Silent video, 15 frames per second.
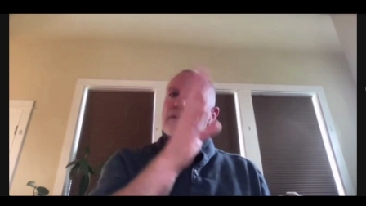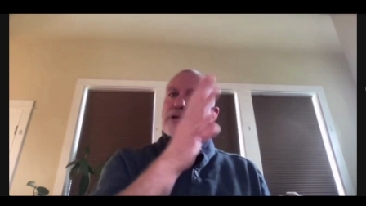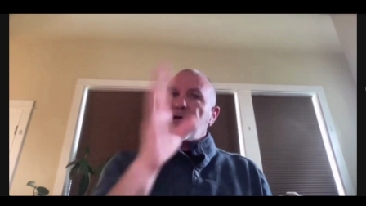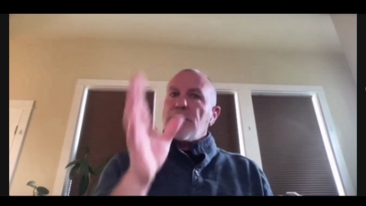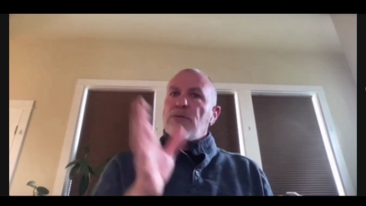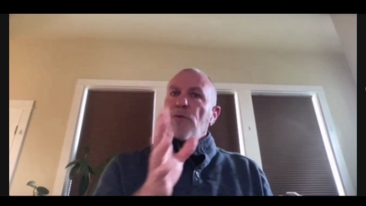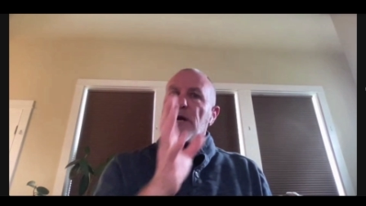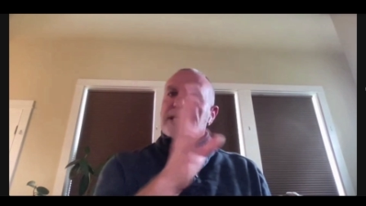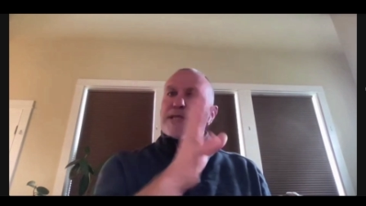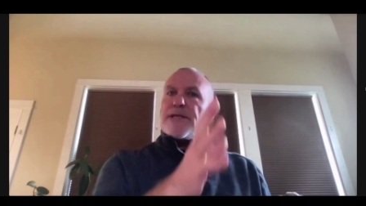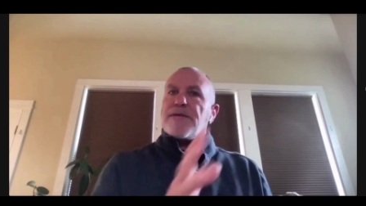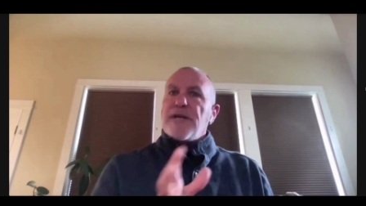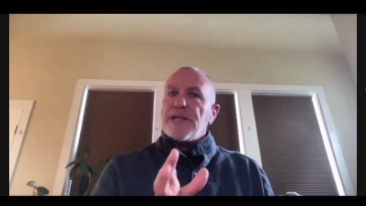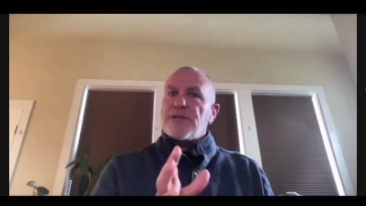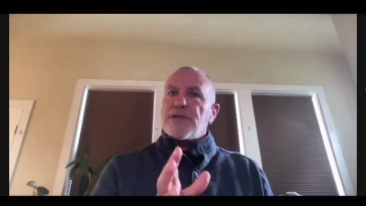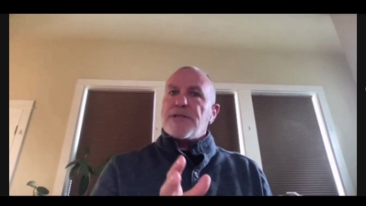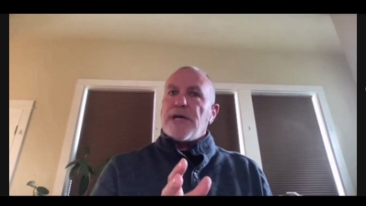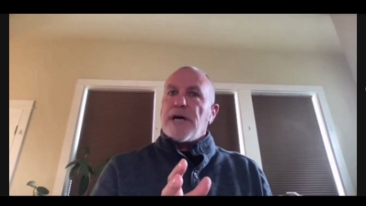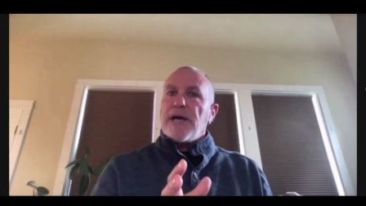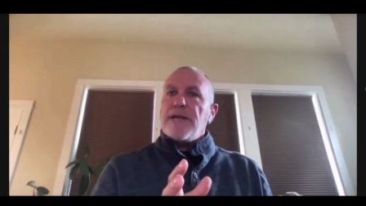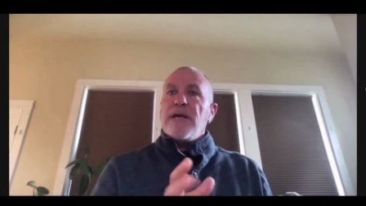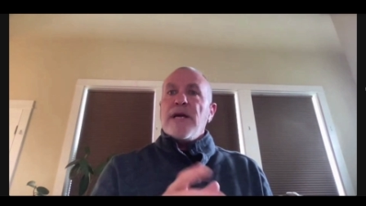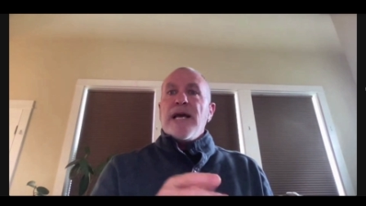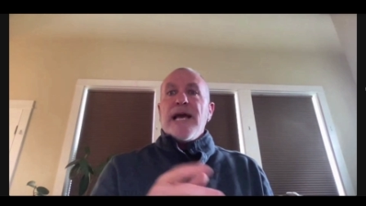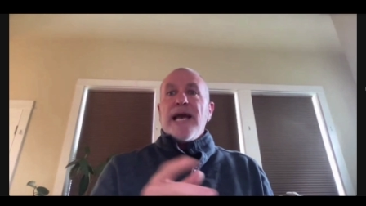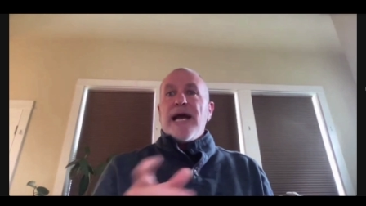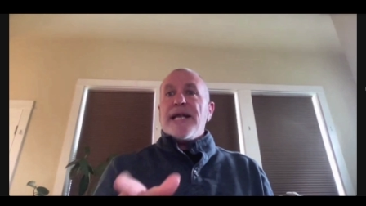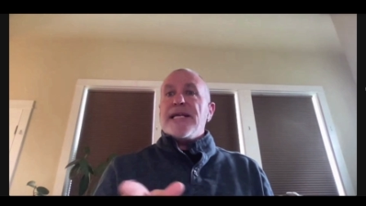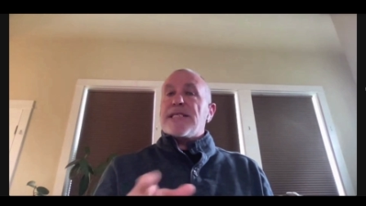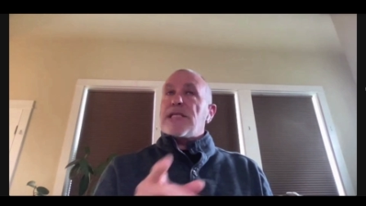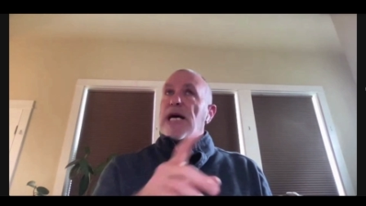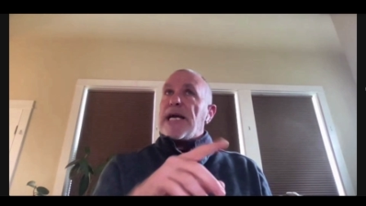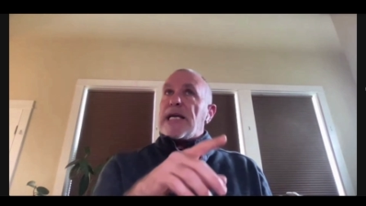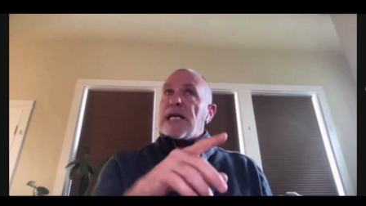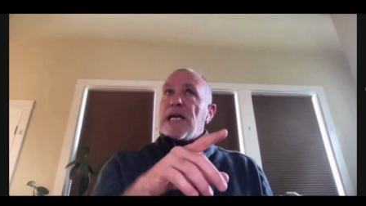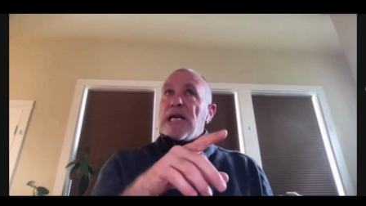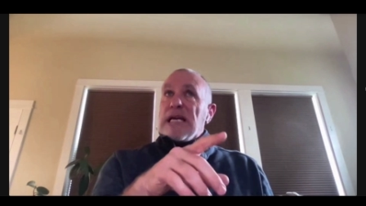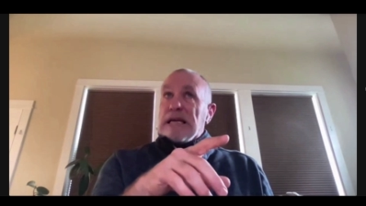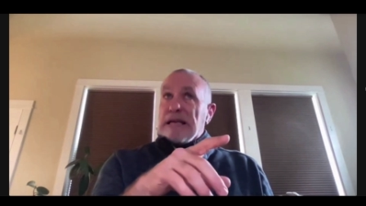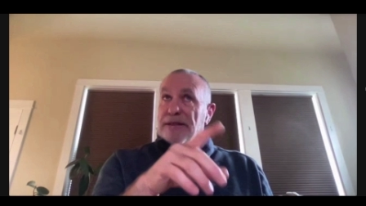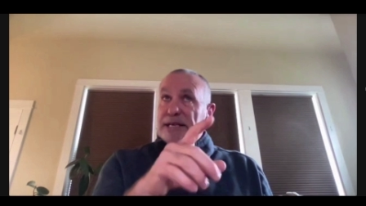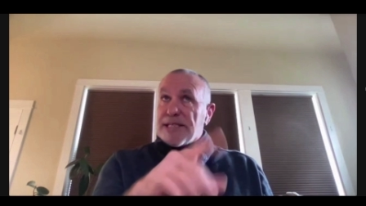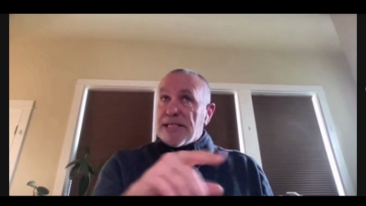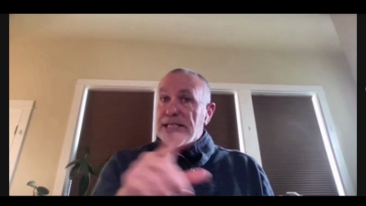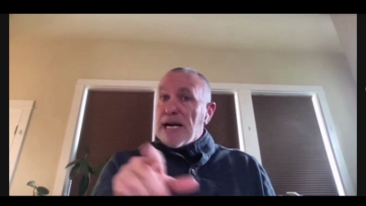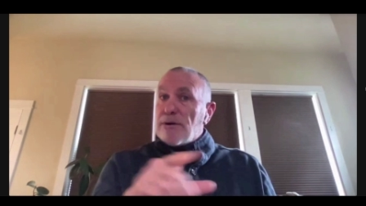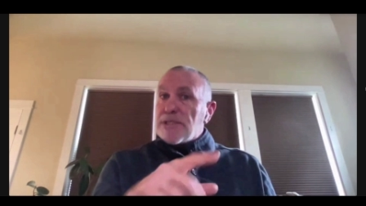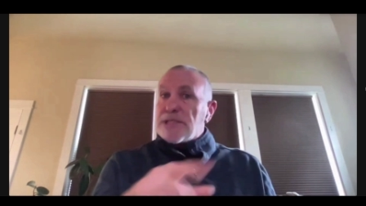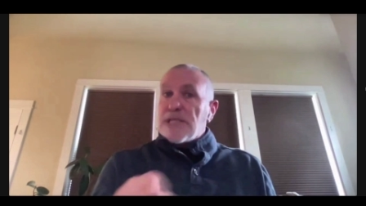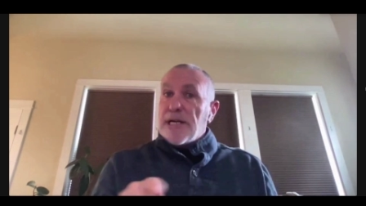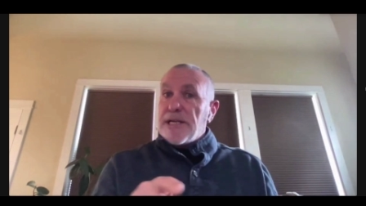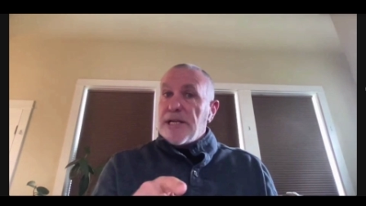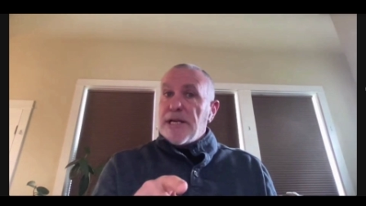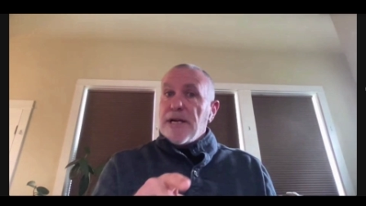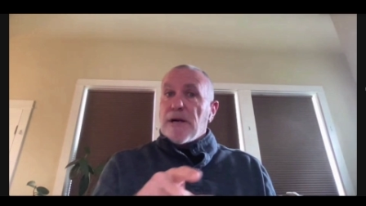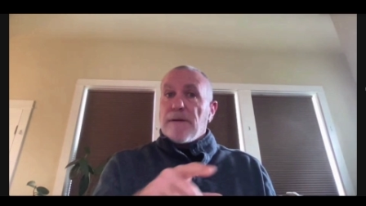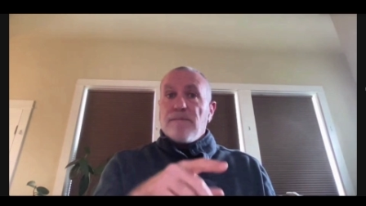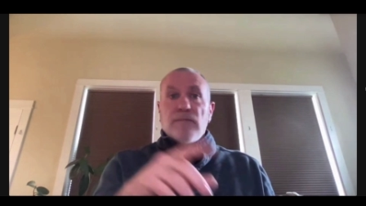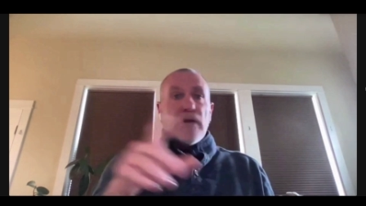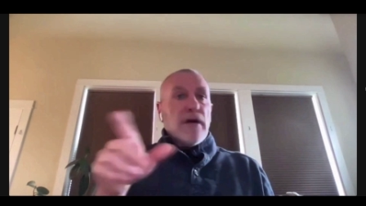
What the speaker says: There's certain ways that things are done. And he's like, this is how it's done here.